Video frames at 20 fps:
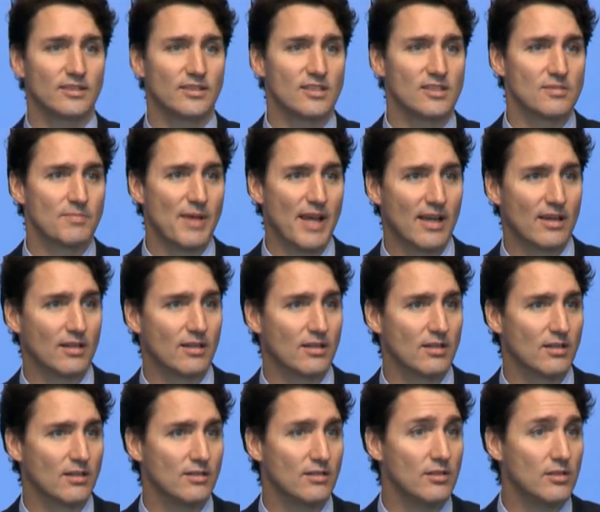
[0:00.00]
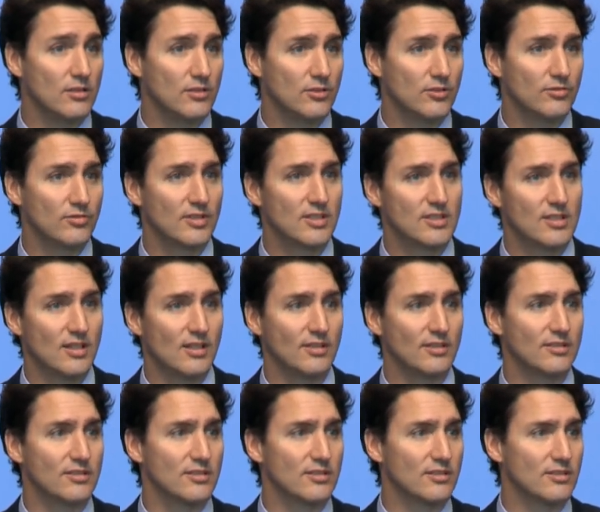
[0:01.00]
expect new
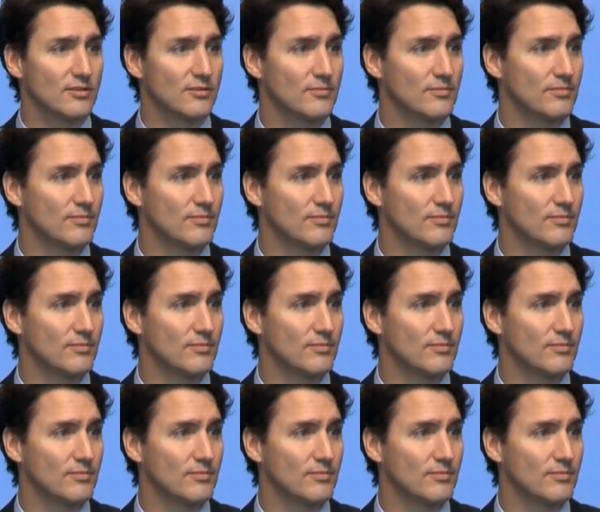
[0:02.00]
results.